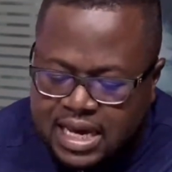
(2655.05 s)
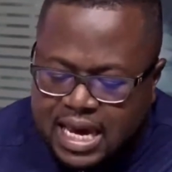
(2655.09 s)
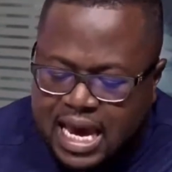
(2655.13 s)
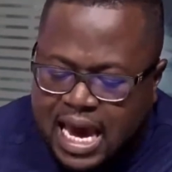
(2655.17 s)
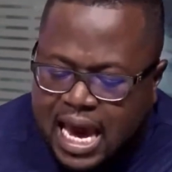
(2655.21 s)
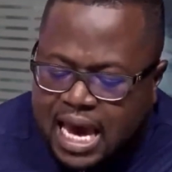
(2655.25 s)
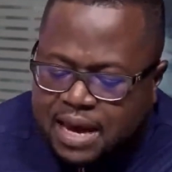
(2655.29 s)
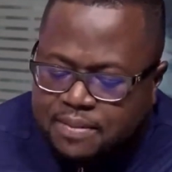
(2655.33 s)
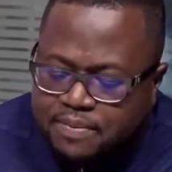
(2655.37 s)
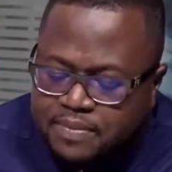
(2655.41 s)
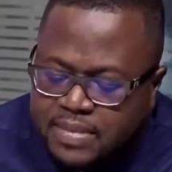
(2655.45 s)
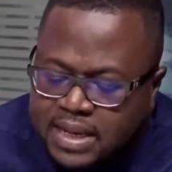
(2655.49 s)

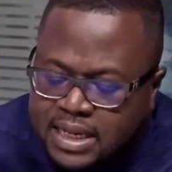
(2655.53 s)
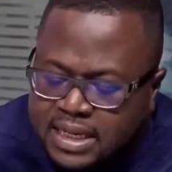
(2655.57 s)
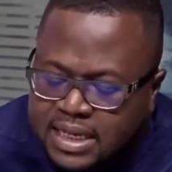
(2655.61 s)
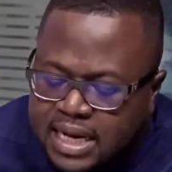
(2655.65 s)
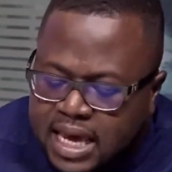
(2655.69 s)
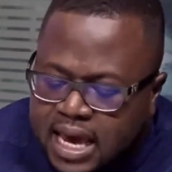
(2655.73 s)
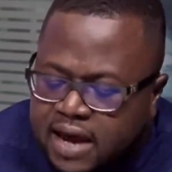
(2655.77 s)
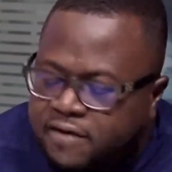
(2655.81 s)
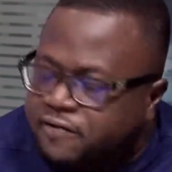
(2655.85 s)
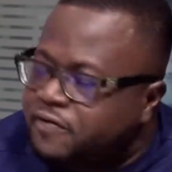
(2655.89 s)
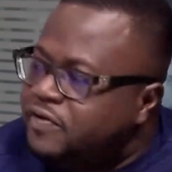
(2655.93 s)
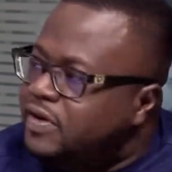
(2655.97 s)
I mean
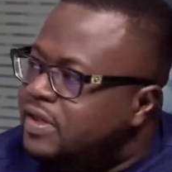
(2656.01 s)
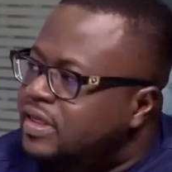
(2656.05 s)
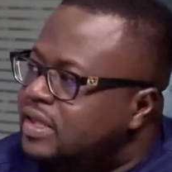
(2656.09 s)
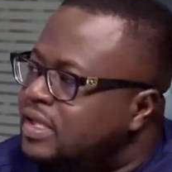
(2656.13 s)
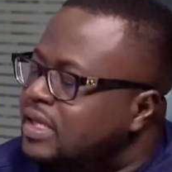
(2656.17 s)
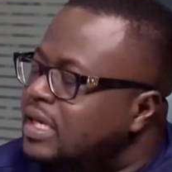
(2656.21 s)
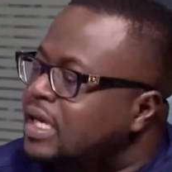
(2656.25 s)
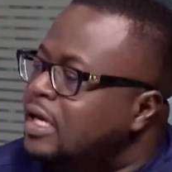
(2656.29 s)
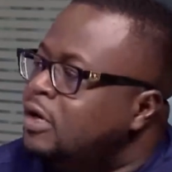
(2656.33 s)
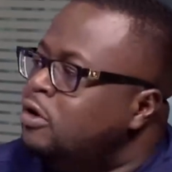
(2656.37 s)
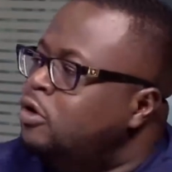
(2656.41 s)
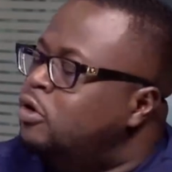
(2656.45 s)

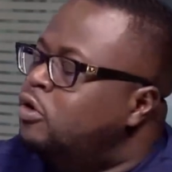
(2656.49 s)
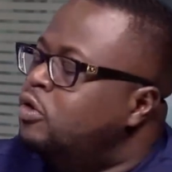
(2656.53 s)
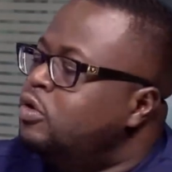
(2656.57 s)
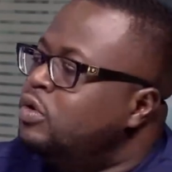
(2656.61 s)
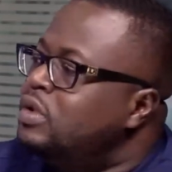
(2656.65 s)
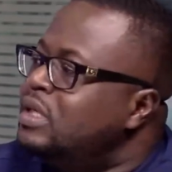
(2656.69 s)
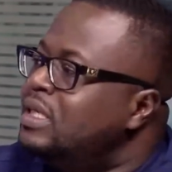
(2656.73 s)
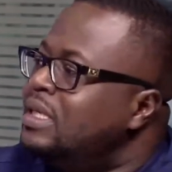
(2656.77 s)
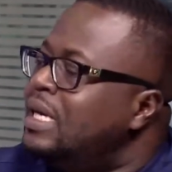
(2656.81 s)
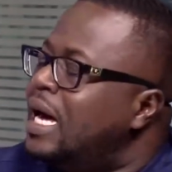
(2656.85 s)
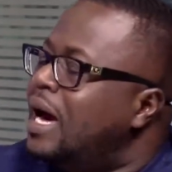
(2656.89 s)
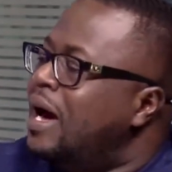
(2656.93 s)
everything,
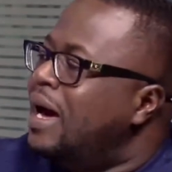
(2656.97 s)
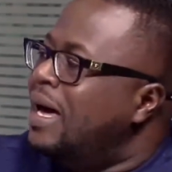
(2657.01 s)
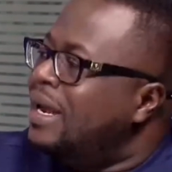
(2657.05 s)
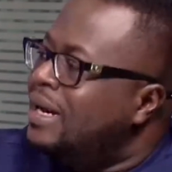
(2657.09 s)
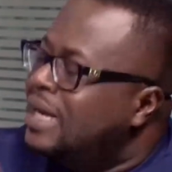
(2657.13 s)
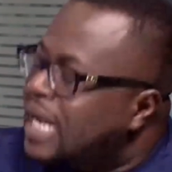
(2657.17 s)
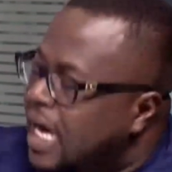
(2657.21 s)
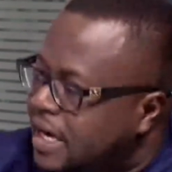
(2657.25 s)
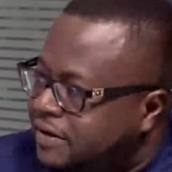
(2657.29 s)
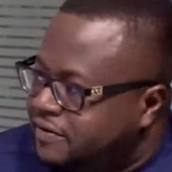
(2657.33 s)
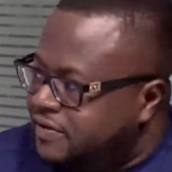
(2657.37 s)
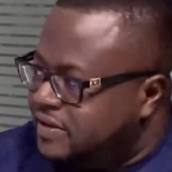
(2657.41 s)
including our
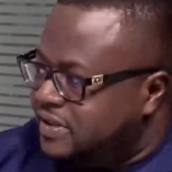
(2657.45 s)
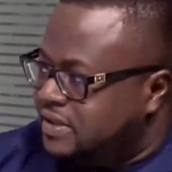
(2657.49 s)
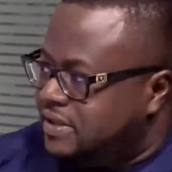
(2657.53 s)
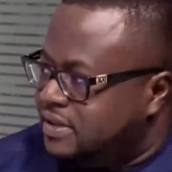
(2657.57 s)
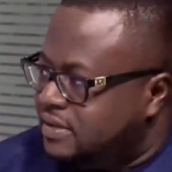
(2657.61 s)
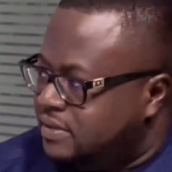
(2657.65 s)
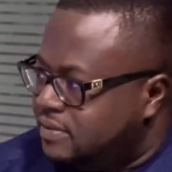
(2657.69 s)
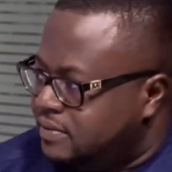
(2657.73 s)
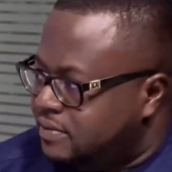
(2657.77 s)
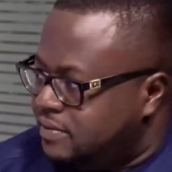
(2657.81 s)
lives.